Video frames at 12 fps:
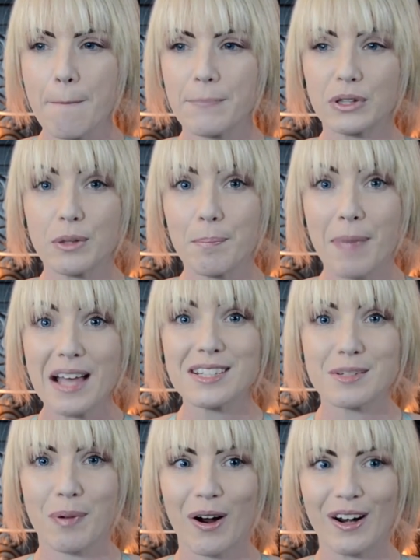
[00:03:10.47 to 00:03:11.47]
But the
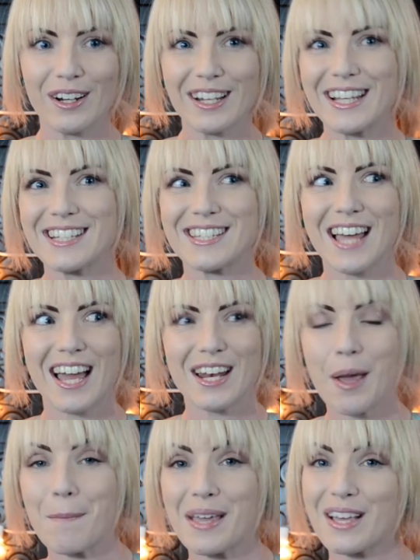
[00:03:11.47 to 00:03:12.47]
best part is that
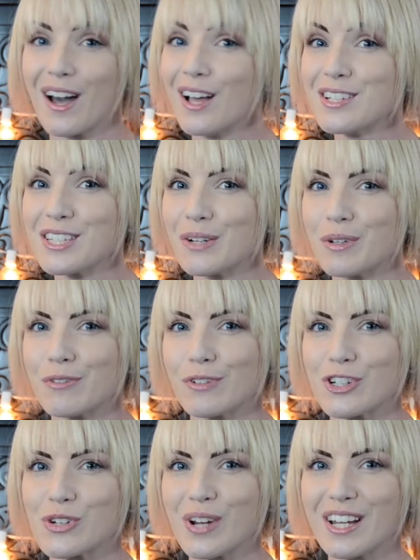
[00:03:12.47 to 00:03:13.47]
because they're
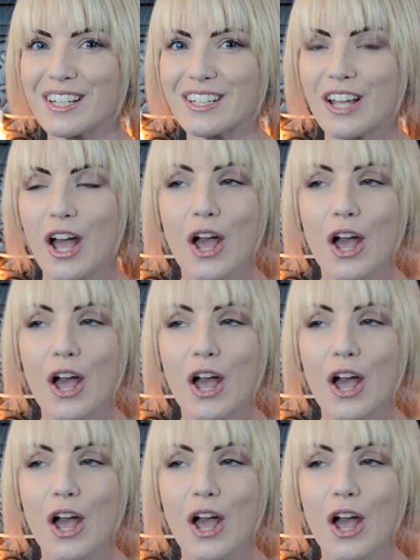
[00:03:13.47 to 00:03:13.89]
refrigerated,